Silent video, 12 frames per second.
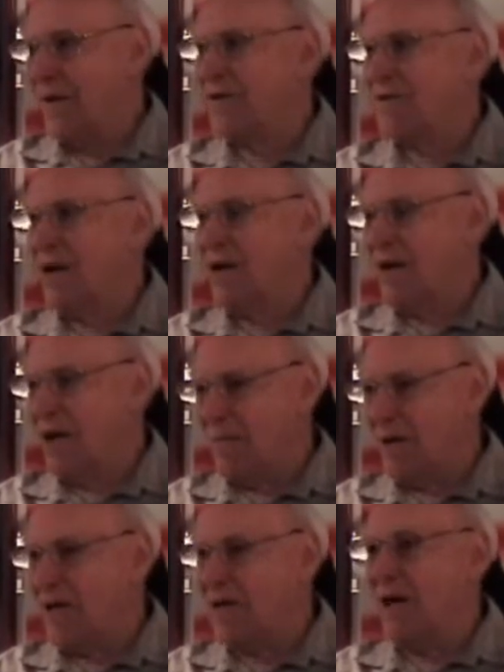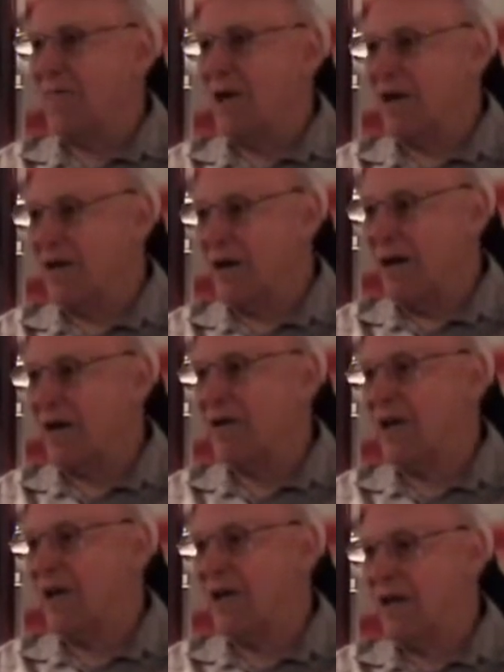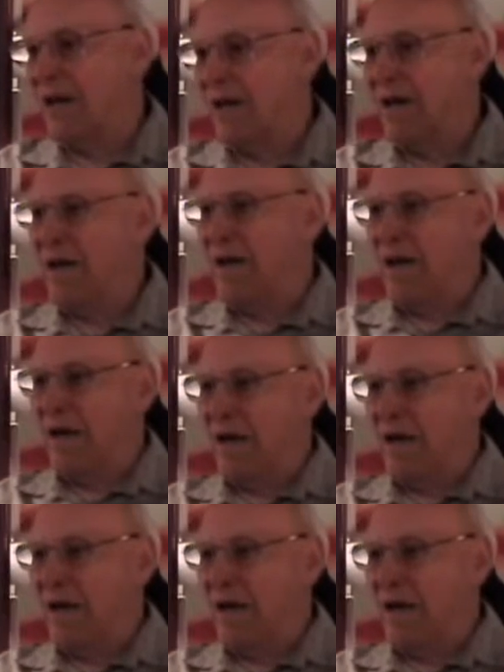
Spent all of my time on the hangar. All your time there.